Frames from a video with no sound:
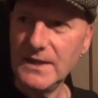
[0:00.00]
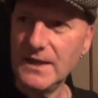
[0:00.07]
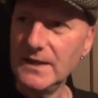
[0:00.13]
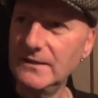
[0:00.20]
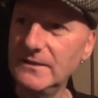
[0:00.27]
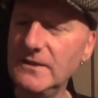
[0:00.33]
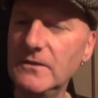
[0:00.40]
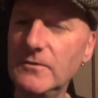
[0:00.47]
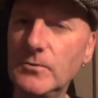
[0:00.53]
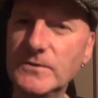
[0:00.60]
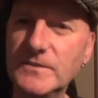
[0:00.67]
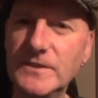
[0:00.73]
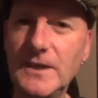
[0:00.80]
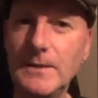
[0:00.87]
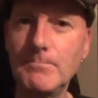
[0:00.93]
Yeah, and the other
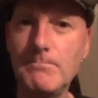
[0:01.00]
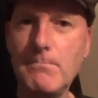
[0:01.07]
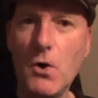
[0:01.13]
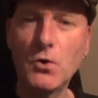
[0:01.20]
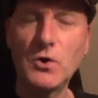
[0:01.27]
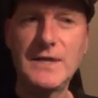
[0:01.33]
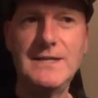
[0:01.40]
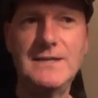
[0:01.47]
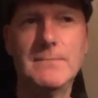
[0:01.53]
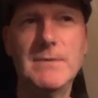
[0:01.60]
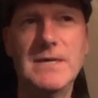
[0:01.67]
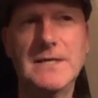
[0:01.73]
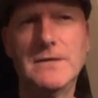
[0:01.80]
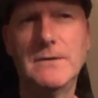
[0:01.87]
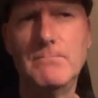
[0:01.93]
one said, I'm
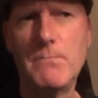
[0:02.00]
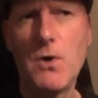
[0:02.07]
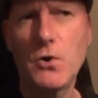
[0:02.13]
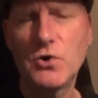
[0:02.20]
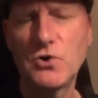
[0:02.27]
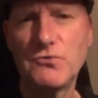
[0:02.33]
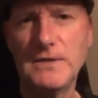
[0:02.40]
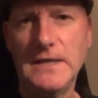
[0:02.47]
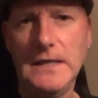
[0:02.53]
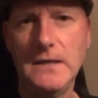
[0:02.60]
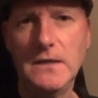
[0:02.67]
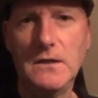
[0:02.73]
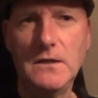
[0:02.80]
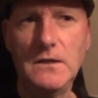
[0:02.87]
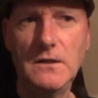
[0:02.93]
making a mockery
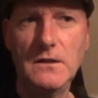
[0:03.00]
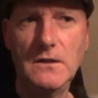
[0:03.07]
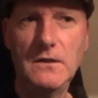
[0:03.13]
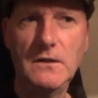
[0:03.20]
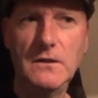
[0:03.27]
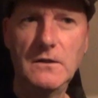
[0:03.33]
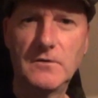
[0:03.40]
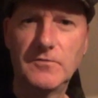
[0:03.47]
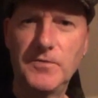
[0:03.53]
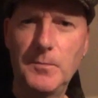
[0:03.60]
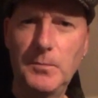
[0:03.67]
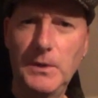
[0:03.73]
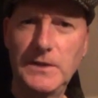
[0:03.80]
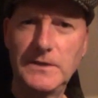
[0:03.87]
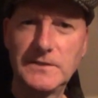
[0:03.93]
of
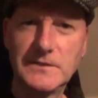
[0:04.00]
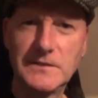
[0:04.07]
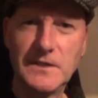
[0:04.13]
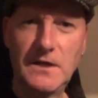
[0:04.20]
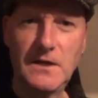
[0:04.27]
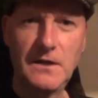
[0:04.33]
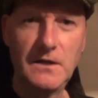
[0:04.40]
the place.